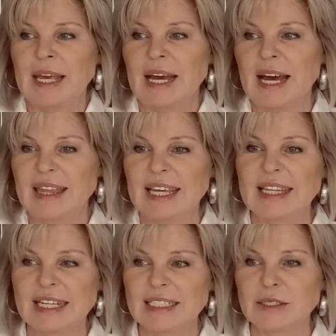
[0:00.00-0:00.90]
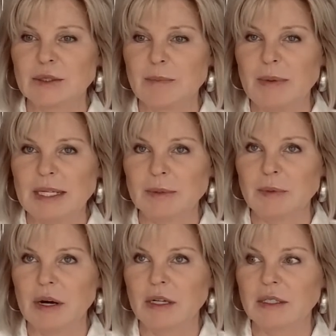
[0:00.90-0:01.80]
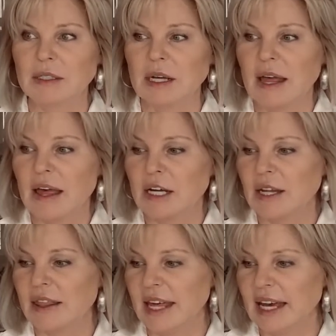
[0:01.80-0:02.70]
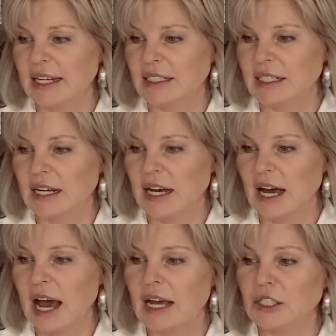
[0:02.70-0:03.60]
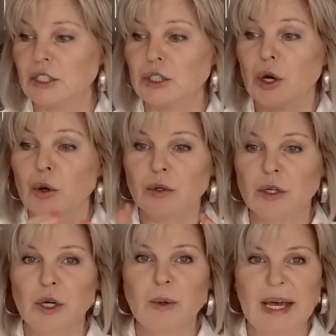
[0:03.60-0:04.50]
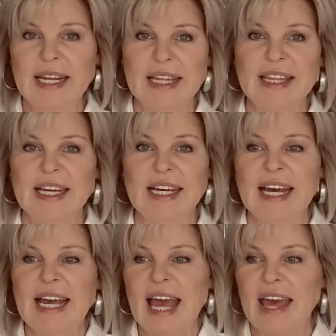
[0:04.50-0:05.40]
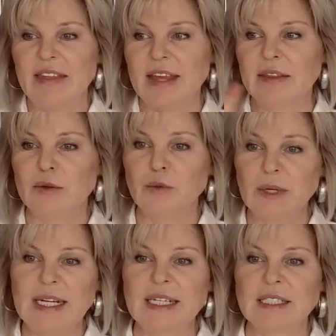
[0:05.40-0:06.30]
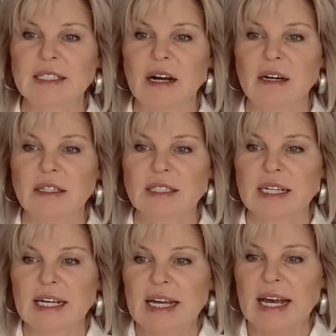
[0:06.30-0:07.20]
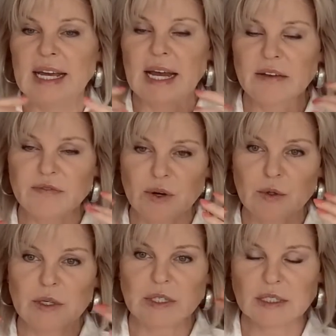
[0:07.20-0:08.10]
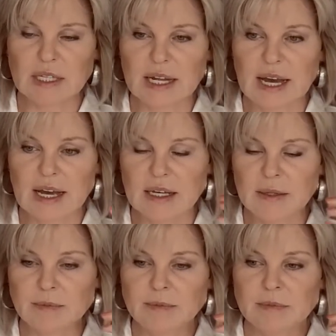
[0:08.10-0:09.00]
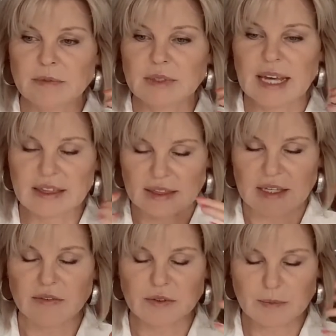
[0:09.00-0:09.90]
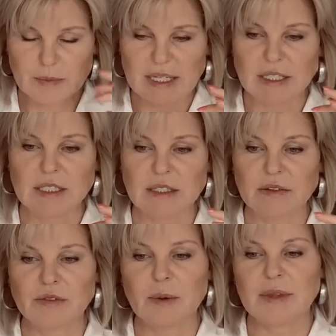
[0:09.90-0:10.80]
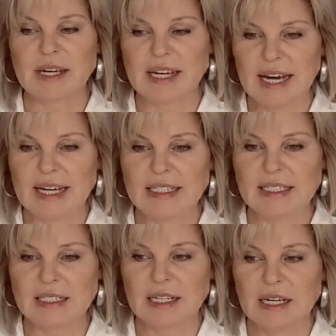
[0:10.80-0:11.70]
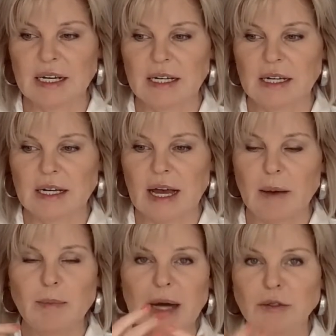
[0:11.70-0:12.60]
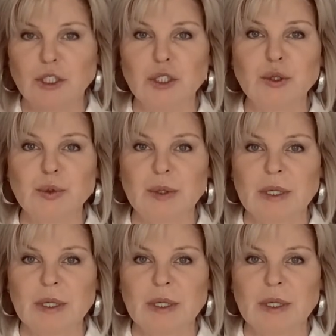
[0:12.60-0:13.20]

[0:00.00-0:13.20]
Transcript: I think that's the best part, that I just don't know anything, and then the reading starts and I focus and I get the information from the guides about you.